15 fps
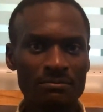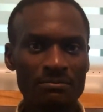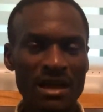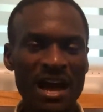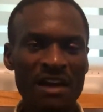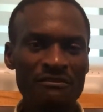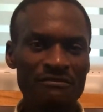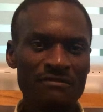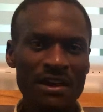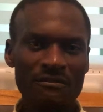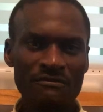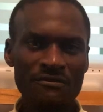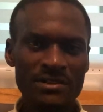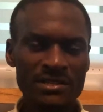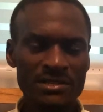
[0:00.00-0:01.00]

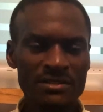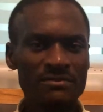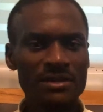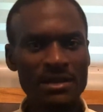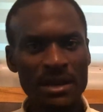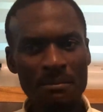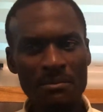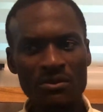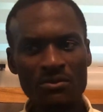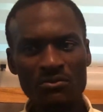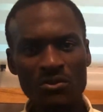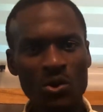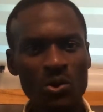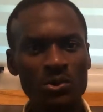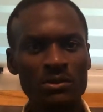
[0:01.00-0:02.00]
I've received a number of
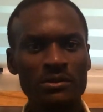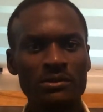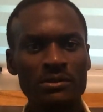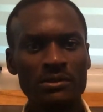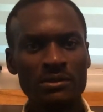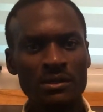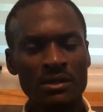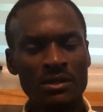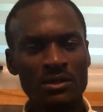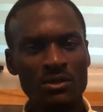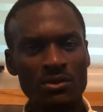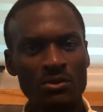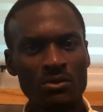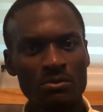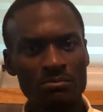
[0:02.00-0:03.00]
calls,
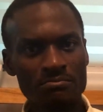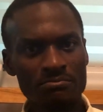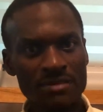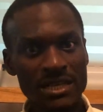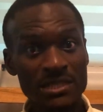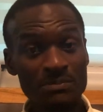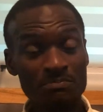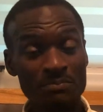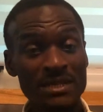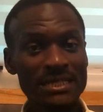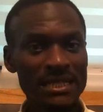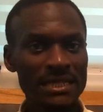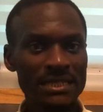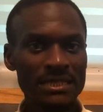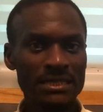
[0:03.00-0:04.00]

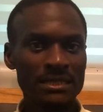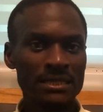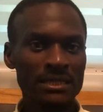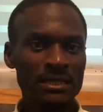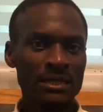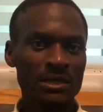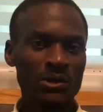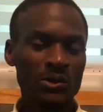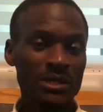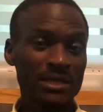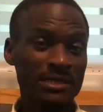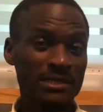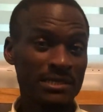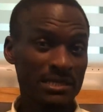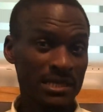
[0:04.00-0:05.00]
especially
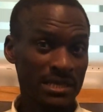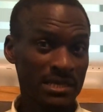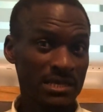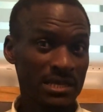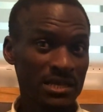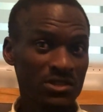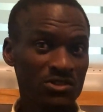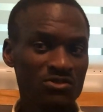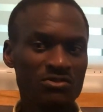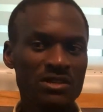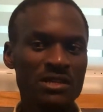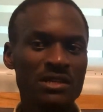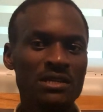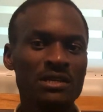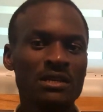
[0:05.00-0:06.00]
colleagues in the
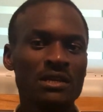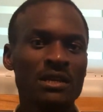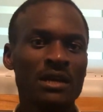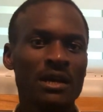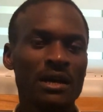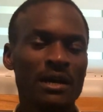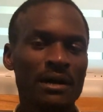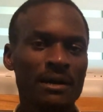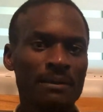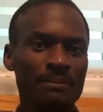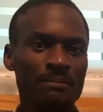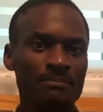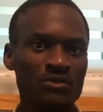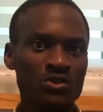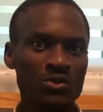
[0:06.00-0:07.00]
industry.
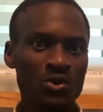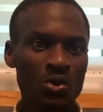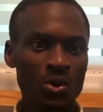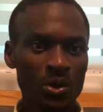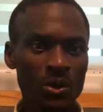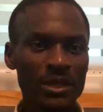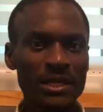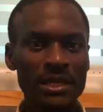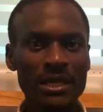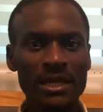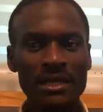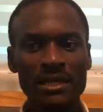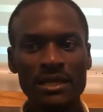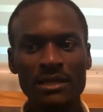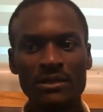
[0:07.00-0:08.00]
You call in
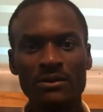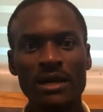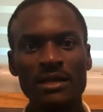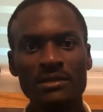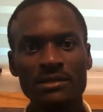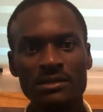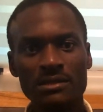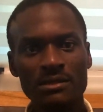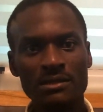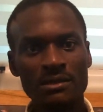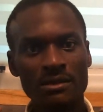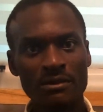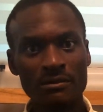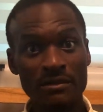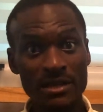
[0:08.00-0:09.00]
and then you ask
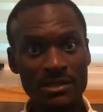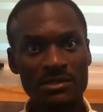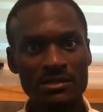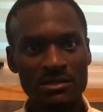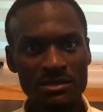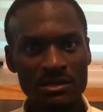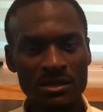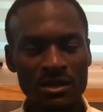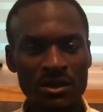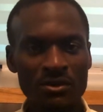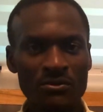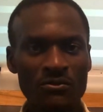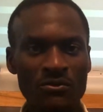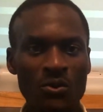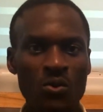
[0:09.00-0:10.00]
rates
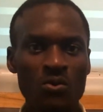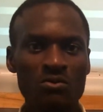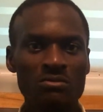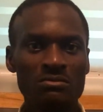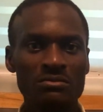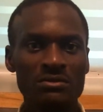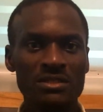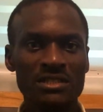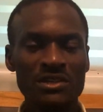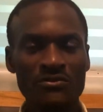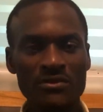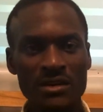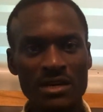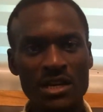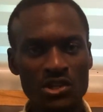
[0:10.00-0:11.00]
for
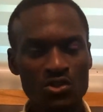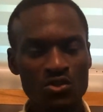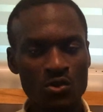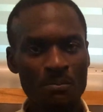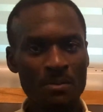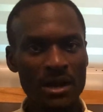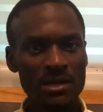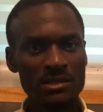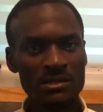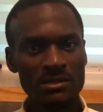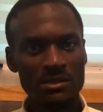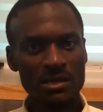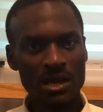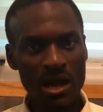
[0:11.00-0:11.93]
different national parks,